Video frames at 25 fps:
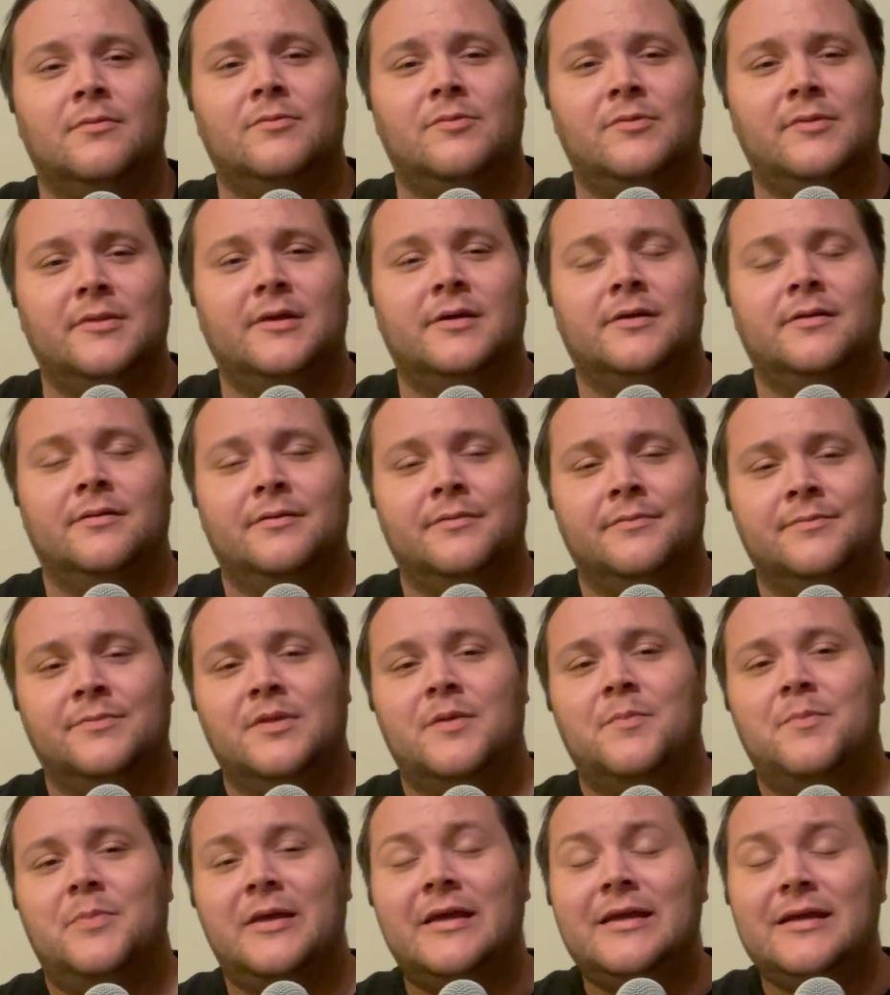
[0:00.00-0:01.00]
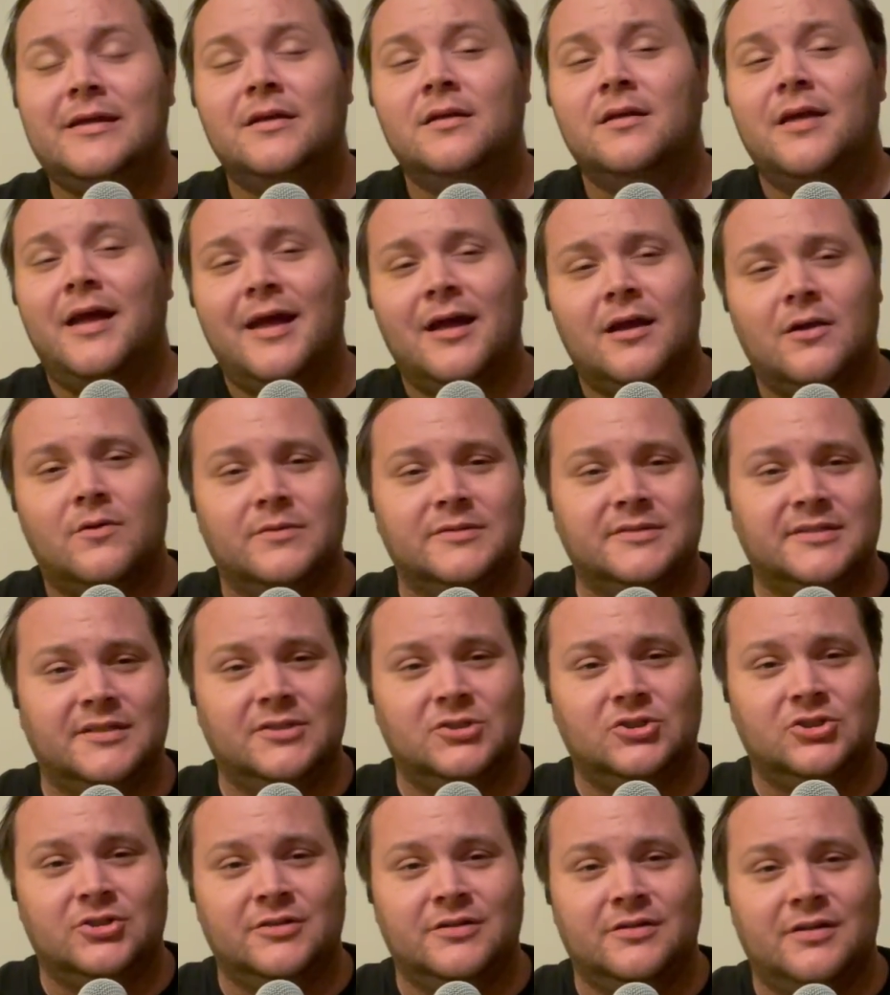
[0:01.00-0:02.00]
the big
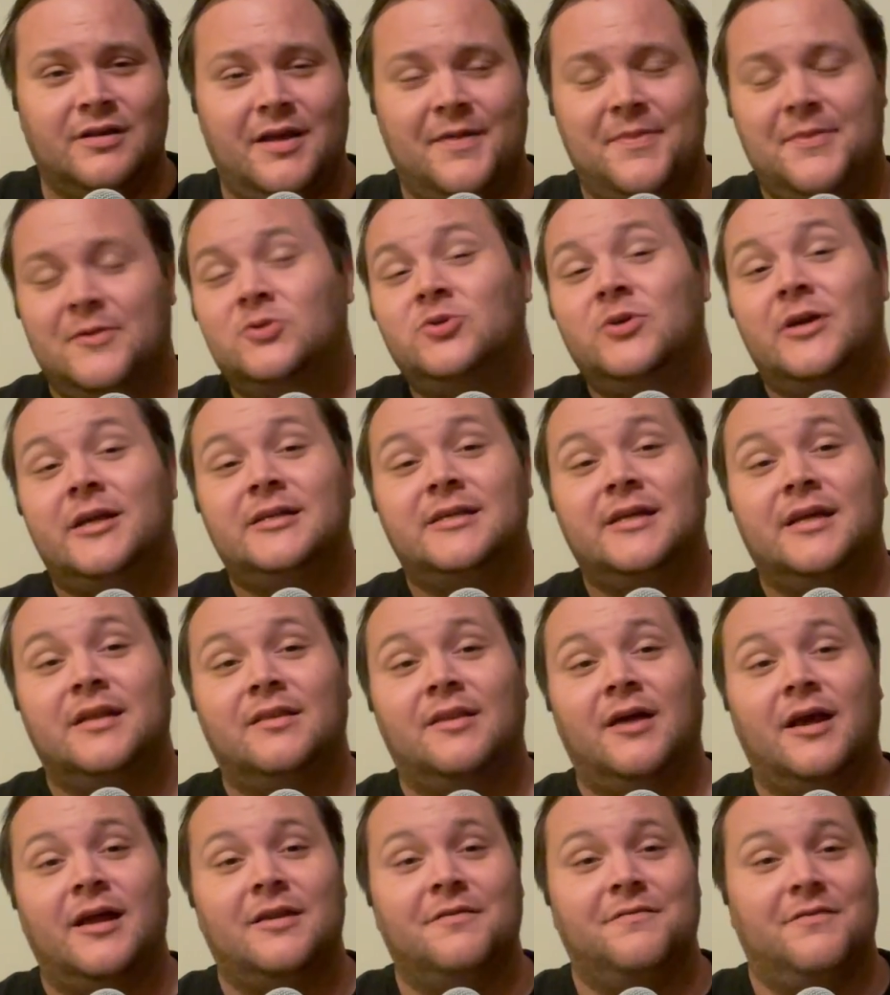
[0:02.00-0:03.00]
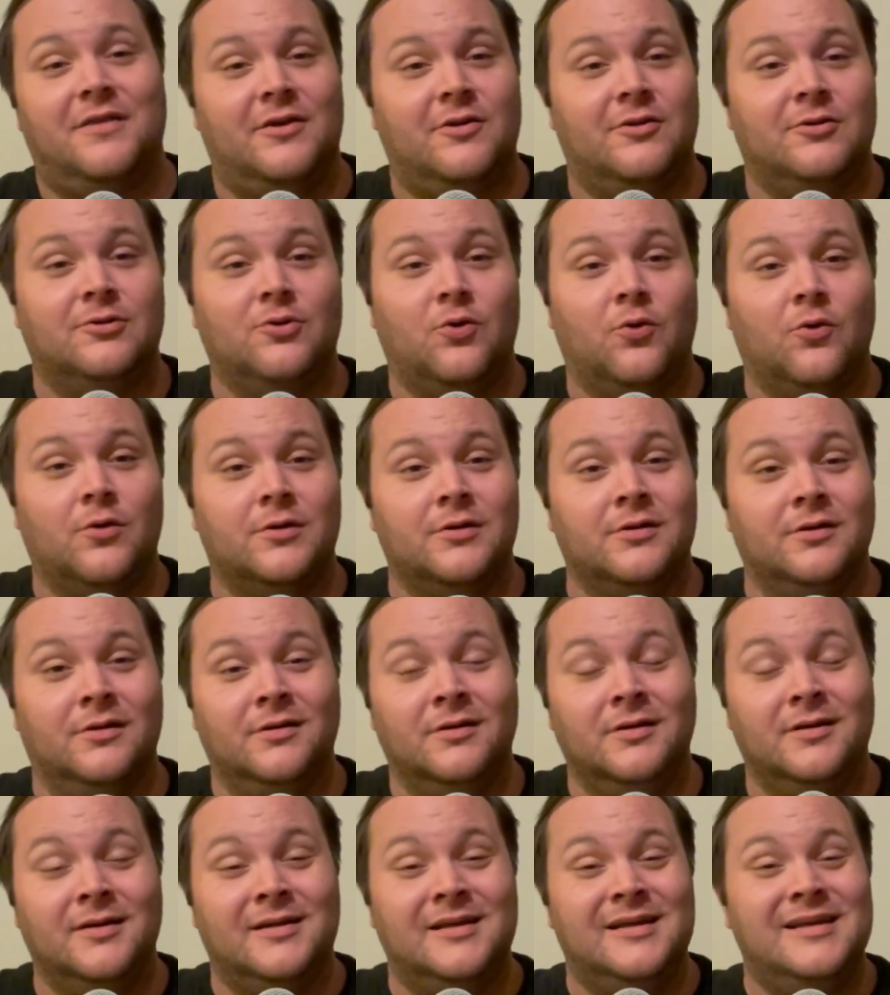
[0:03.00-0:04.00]
acquisition at the trade deadline of Aaron Gordon,
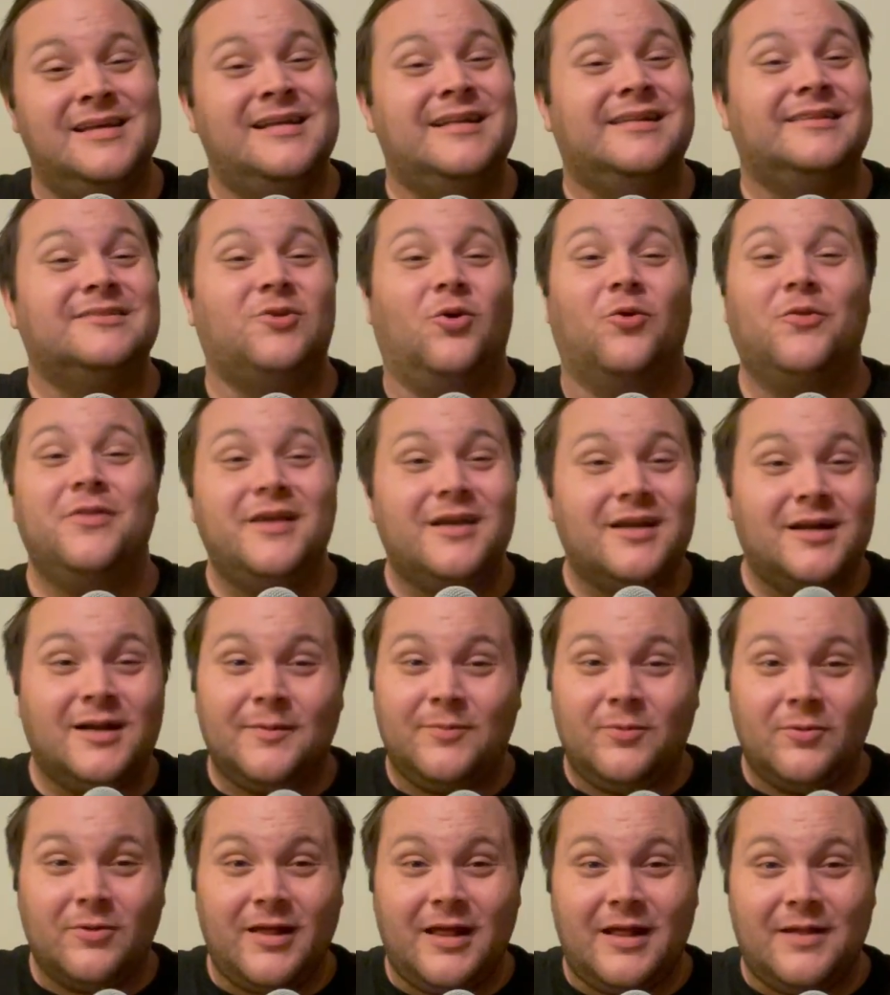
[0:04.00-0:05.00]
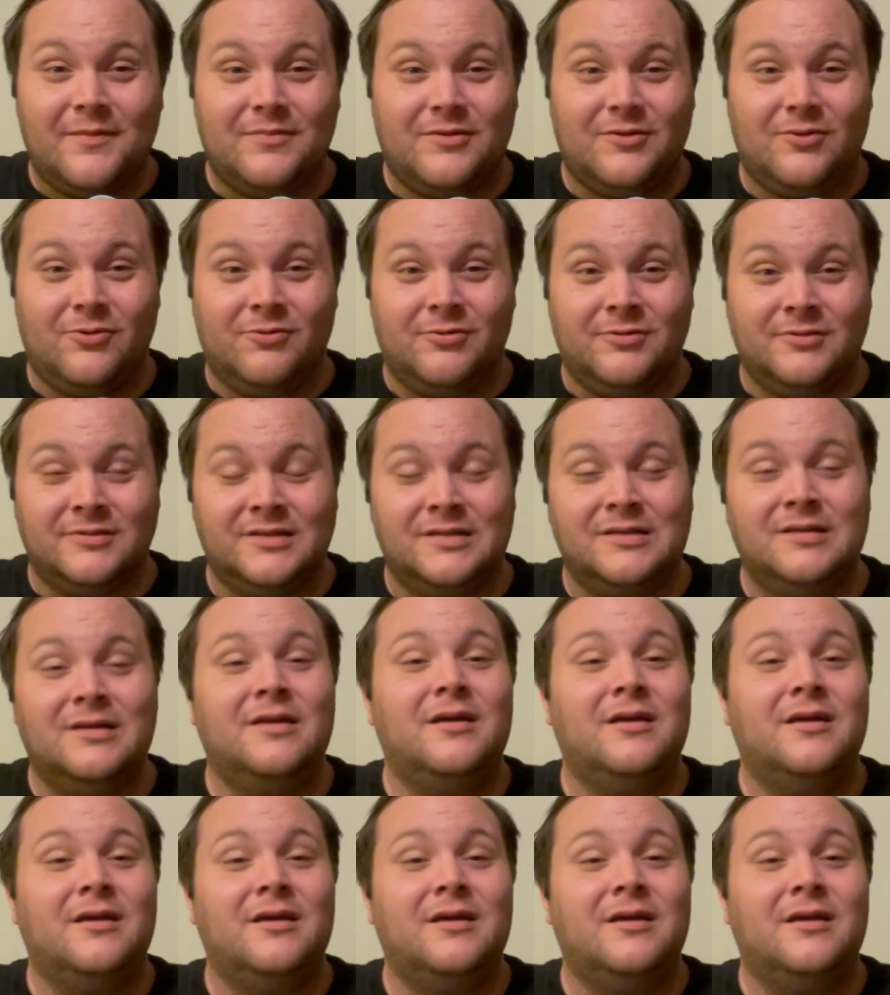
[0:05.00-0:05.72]
it's only a couple games old,